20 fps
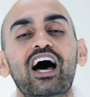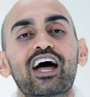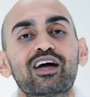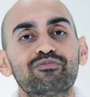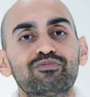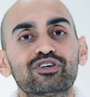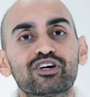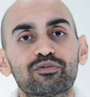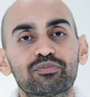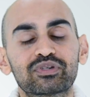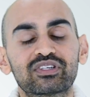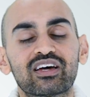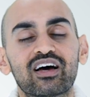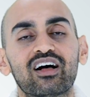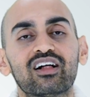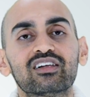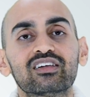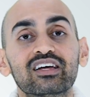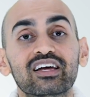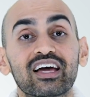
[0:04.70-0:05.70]
I'm Neil
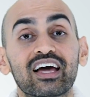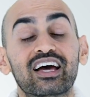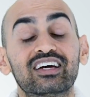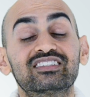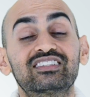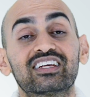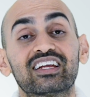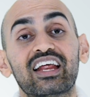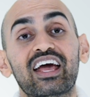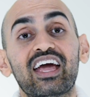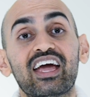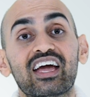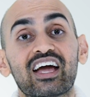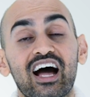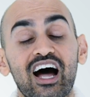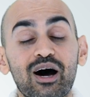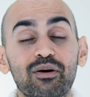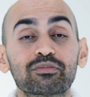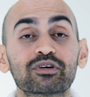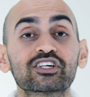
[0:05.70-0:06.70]
Patel, and today
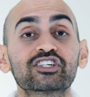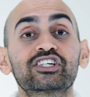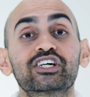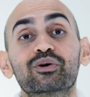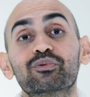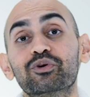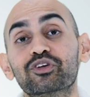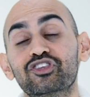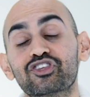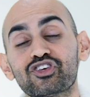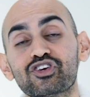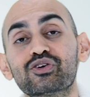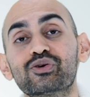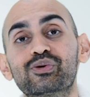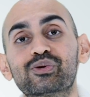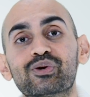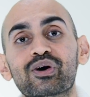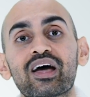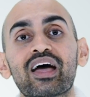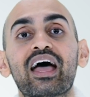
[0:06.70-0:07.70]
I'm gonna share with
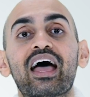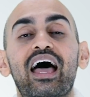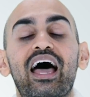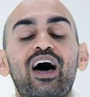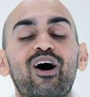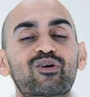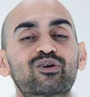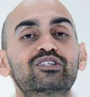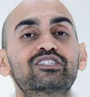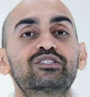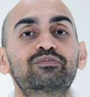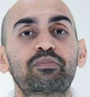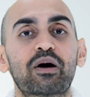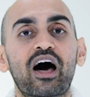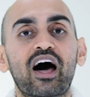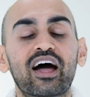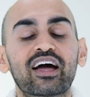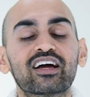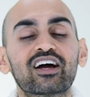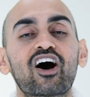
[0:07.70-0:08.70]
you how to
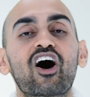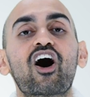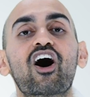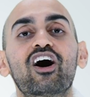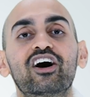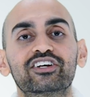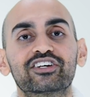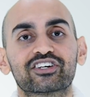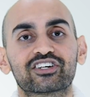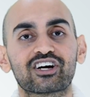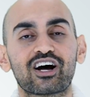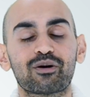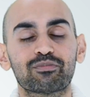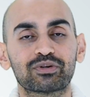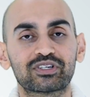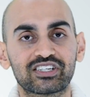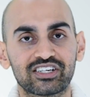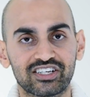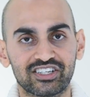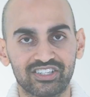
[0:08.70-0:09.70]
spy on your
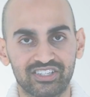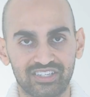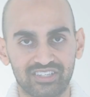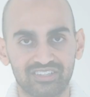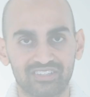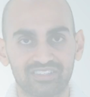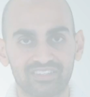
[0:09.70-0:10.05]
competition.